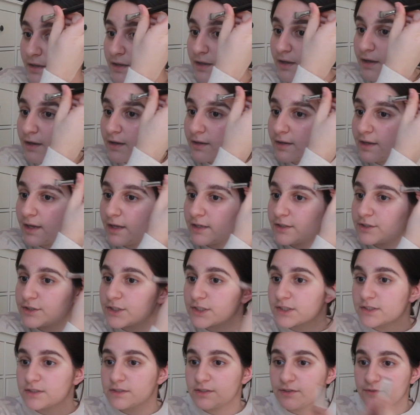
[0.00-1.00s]
Again,
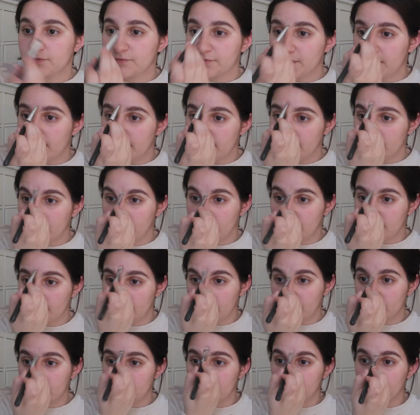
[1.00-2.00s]
just defining,
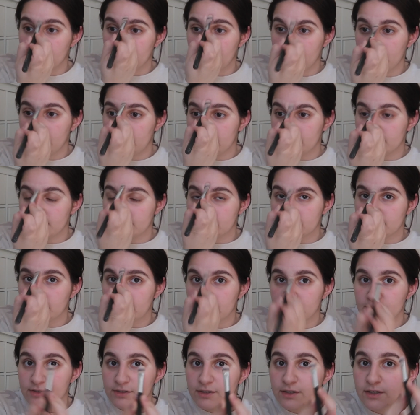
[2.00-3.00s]
and then right in the
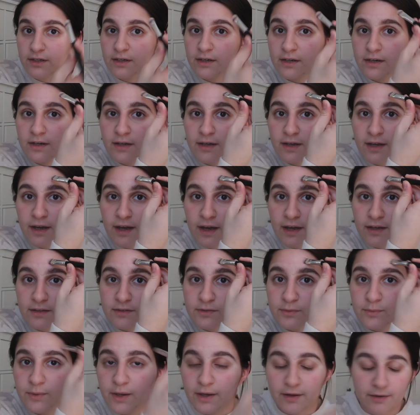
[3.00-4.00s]
center
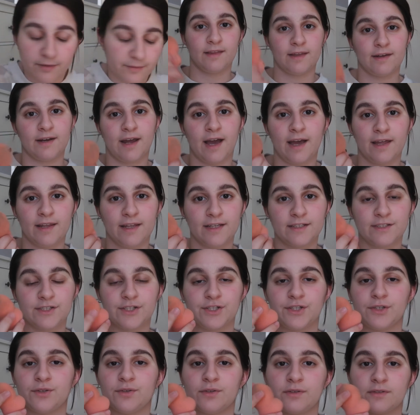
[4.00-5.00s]
as well. And then I like to
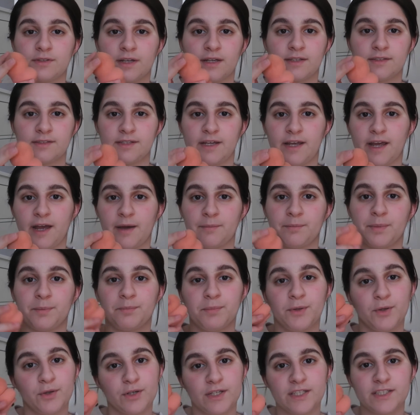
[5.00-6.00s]
use a damp
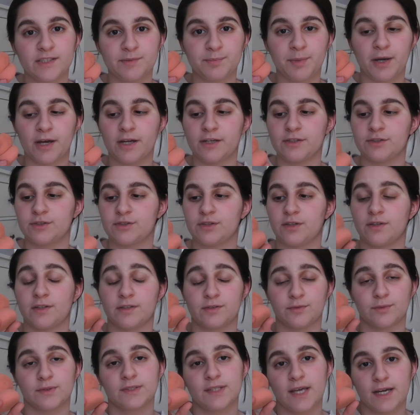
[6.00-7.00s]
beauty sponge. So
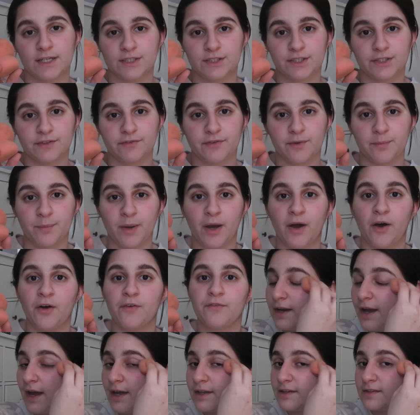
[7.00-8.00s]
this one's actually from e.l.f.
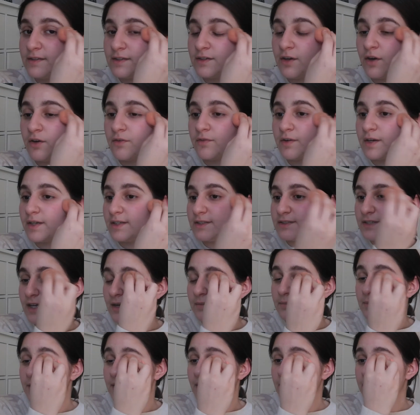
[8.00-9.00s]
and I did already
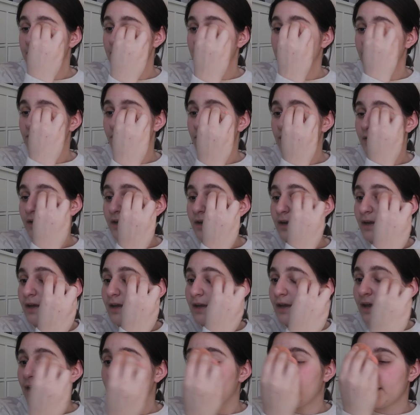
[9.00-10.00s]
dampen it before
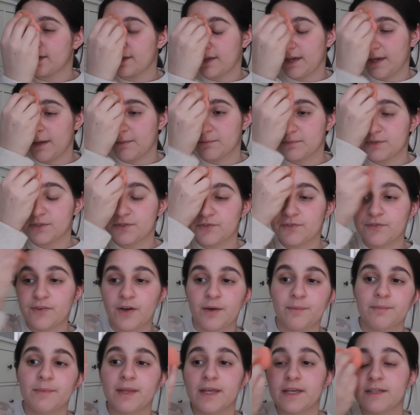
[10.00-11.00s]
I came to
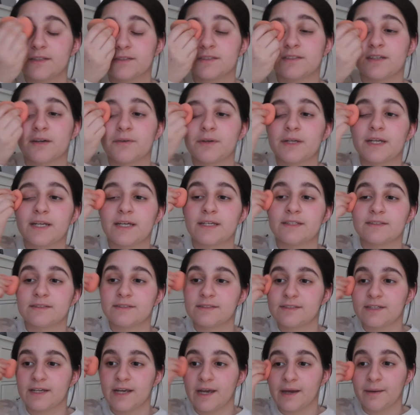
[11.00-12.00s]
film this, so it is
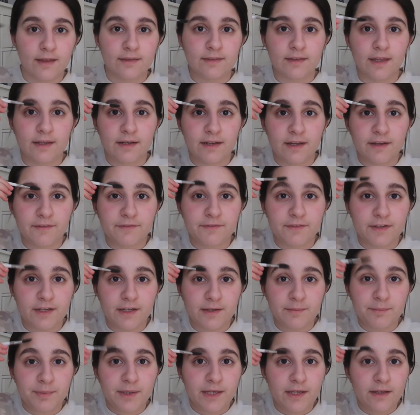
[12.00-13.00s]
damp. And then if
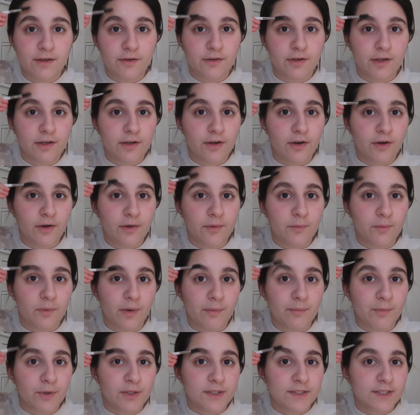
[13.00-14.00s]
need be, you can go in
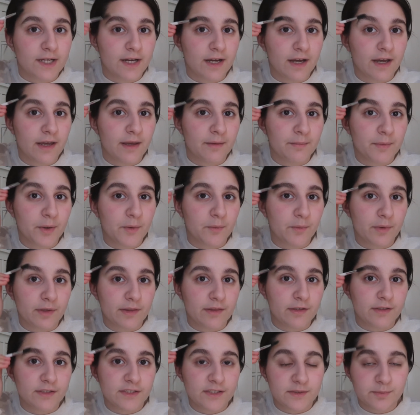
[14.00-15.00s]
one more time
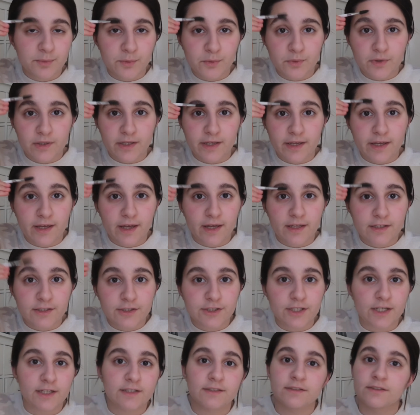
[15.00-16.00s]
with your spoolie and
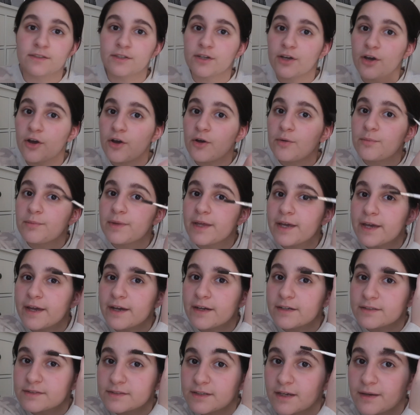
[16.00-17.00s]
just comb the
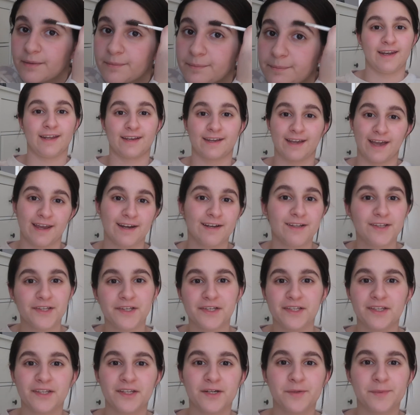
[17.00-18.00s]
hairs up. And I kind of
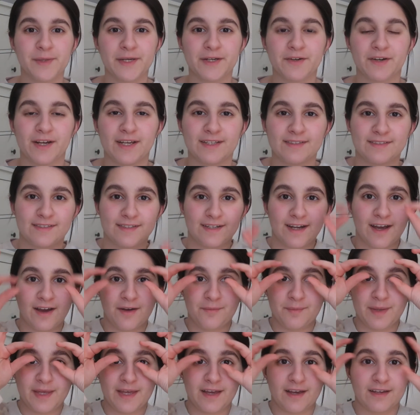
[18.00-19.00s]
look a little bit crazy now
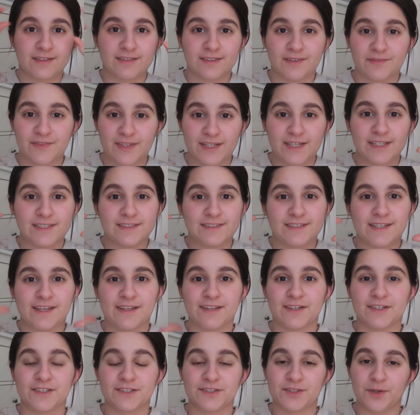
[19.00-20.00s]
because of the
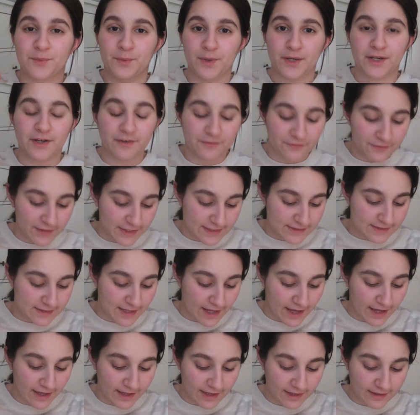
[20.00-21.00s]
concealer, so we're gonna fix
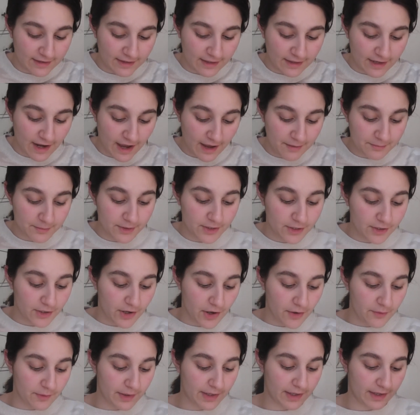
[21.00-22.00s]
that. And then I'm gonna
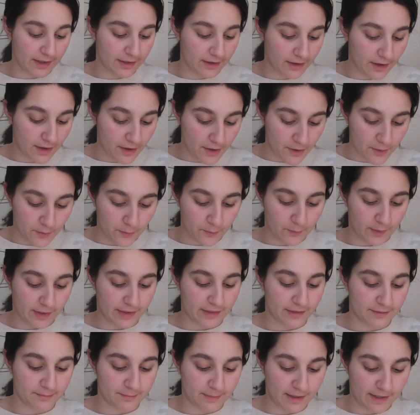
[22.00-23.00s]
go in
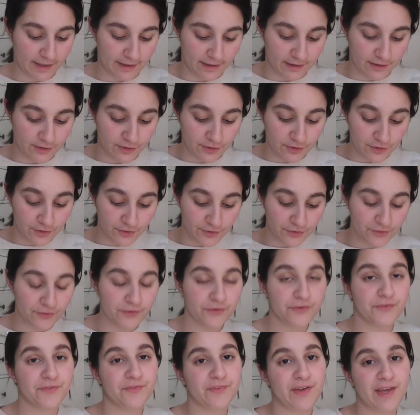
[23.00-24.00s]
with my new
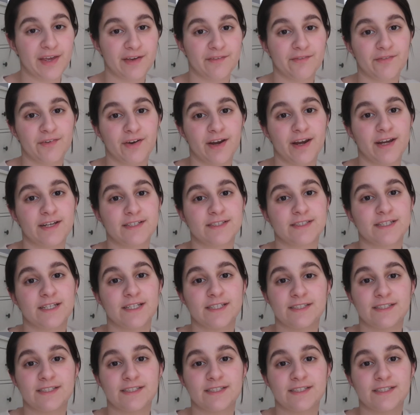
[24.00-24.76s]
favorite